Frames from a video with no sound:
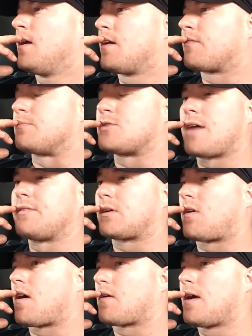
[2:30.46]
from driving the
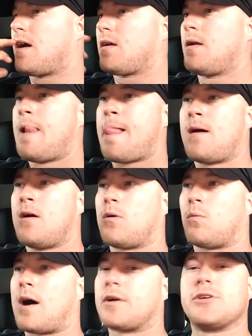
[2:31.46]
car around,
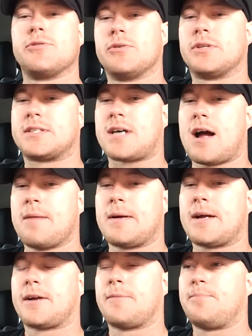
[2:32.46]
while you do the
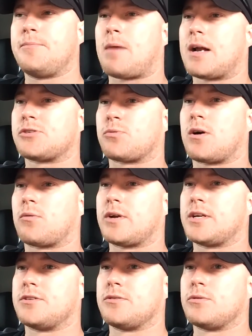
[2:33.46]
timing, you might as well
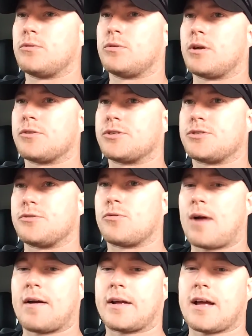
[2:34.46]
redo those two
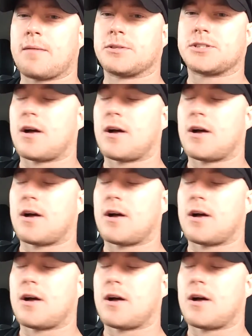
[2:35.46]
grounding cables.